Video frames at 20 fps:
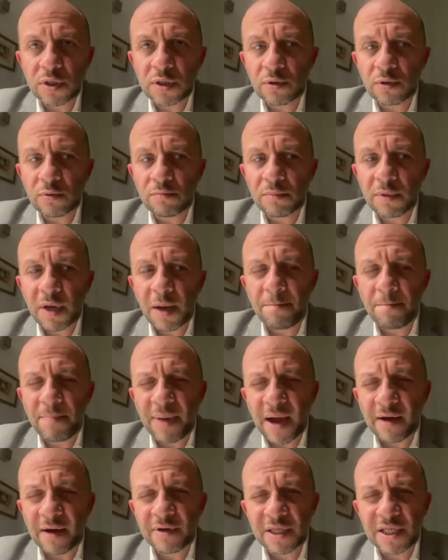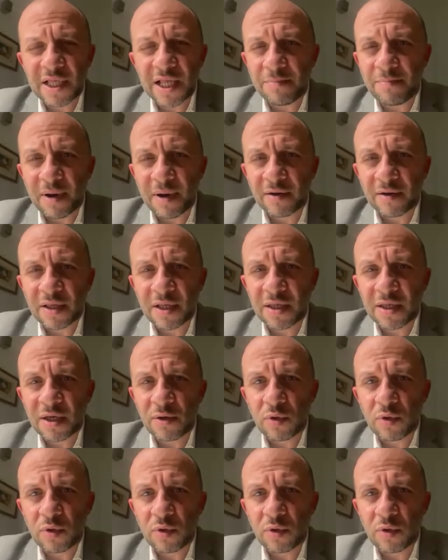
So apparently they